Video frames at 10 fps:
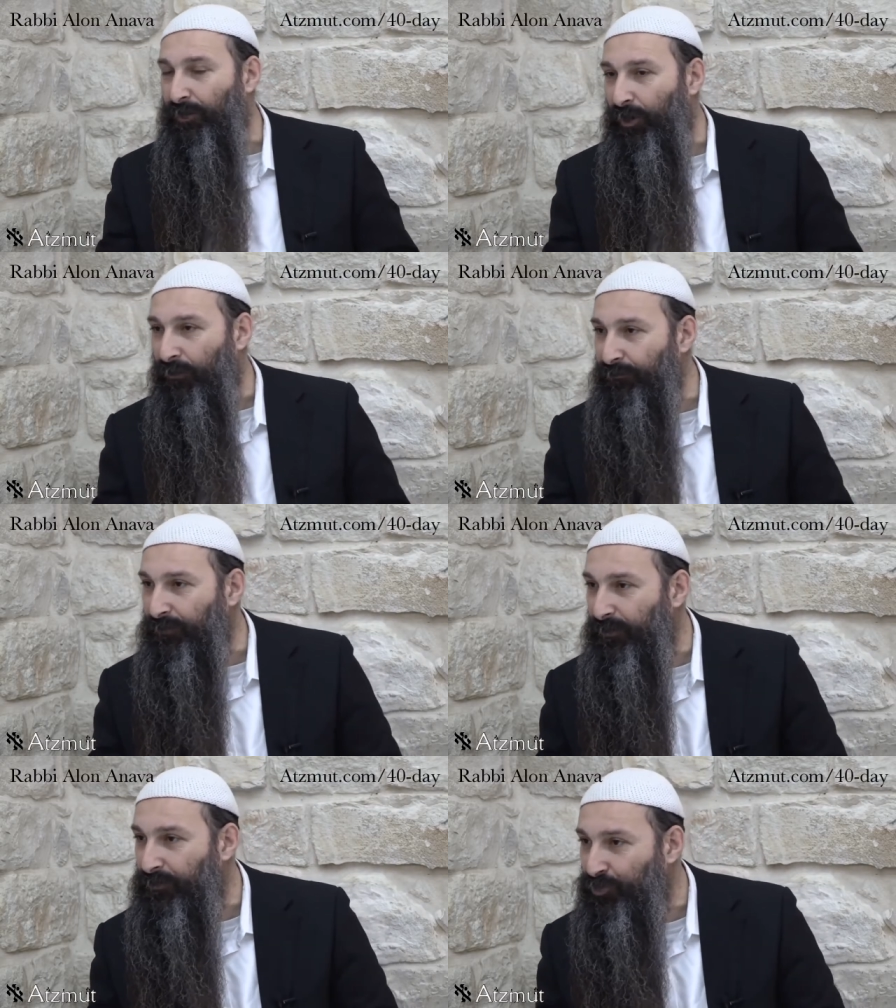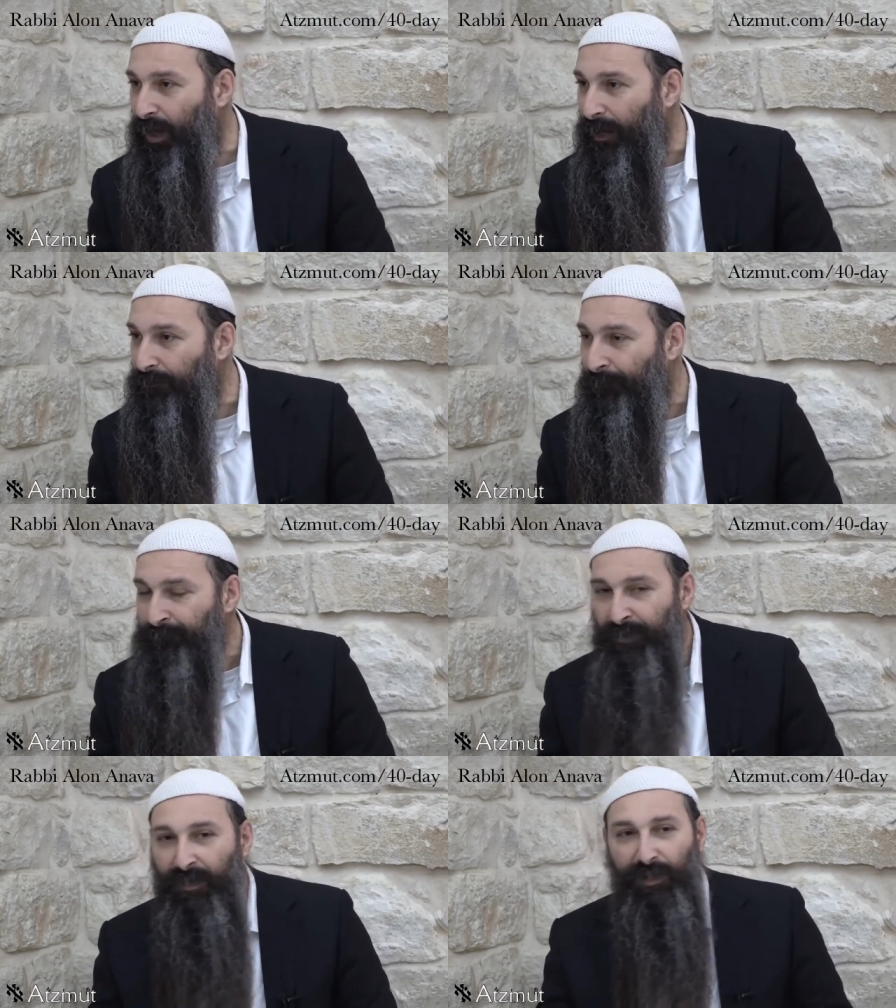of the tribe.
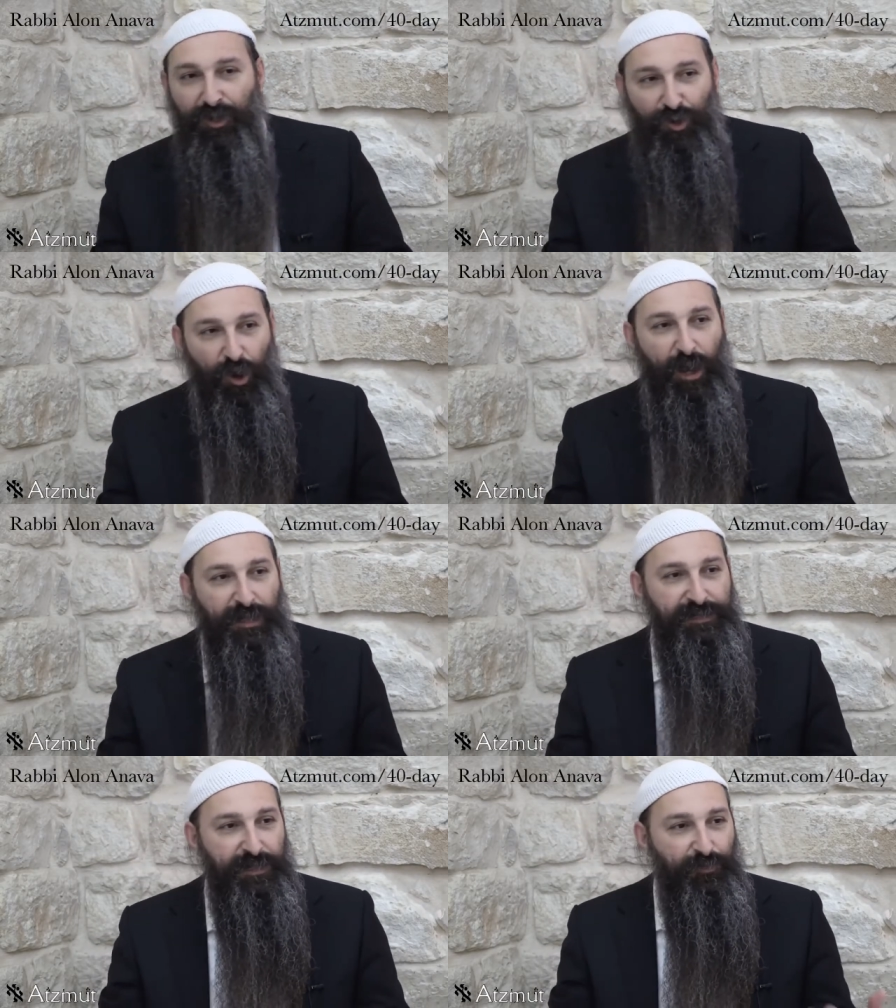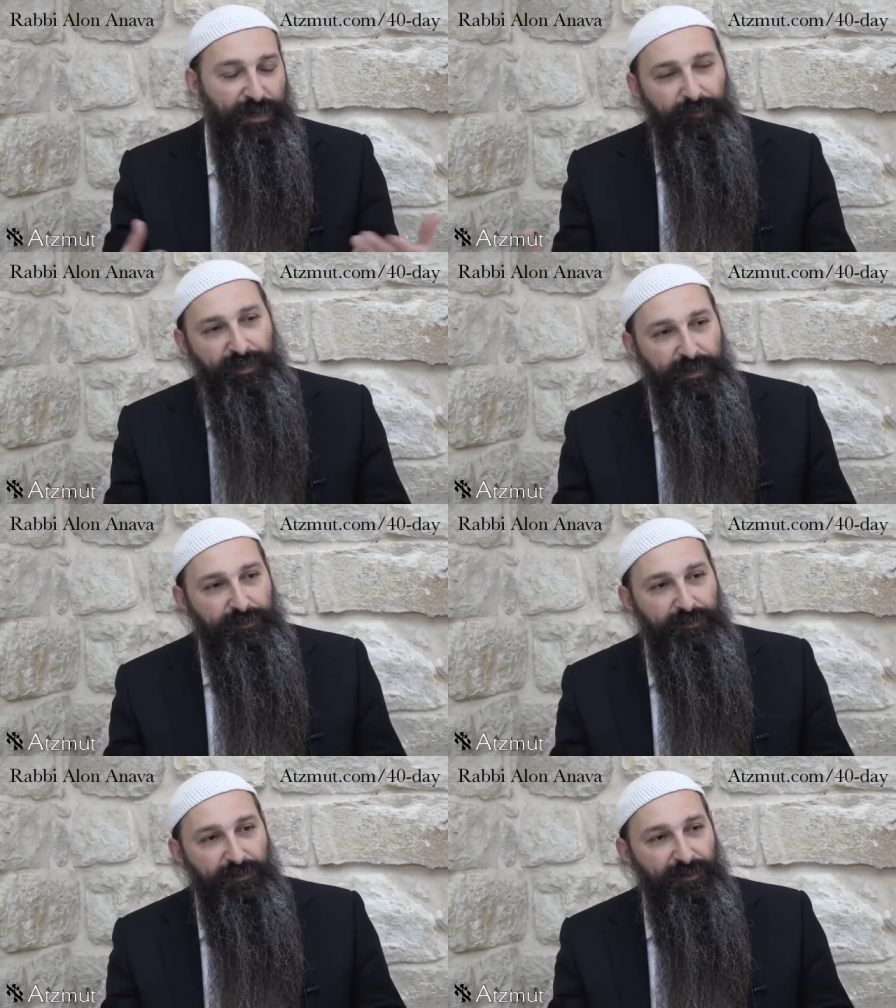Korach said, wait a
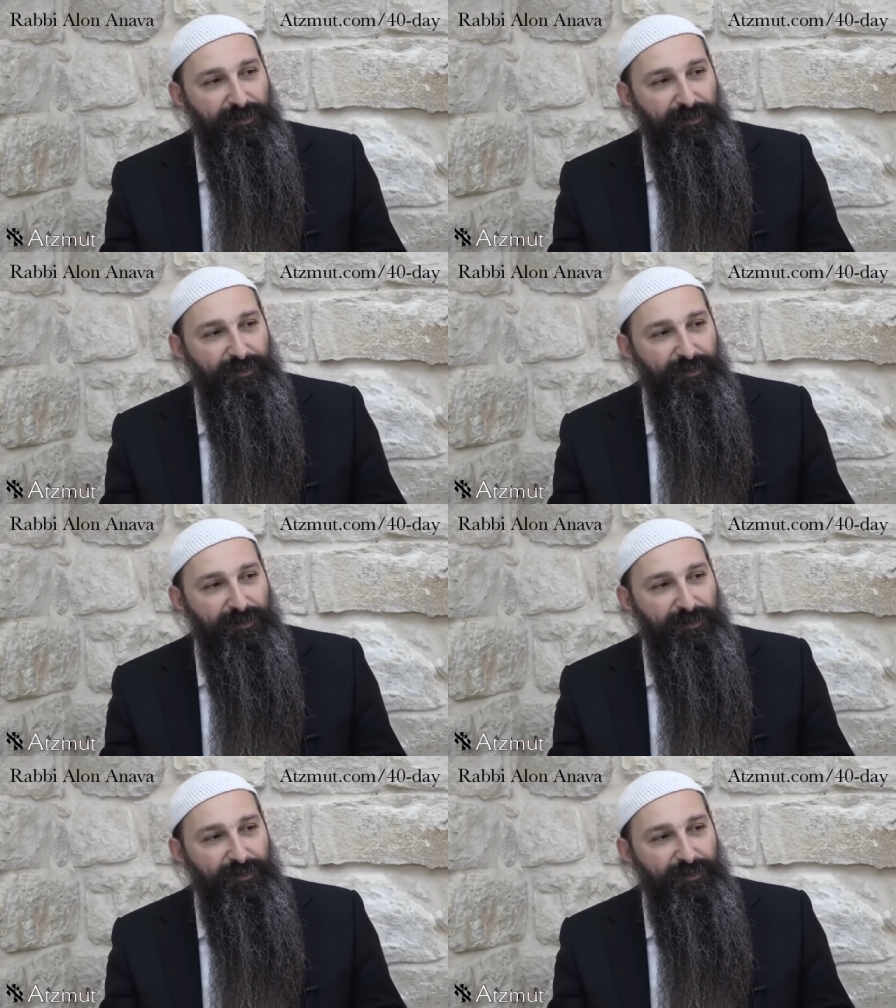minute.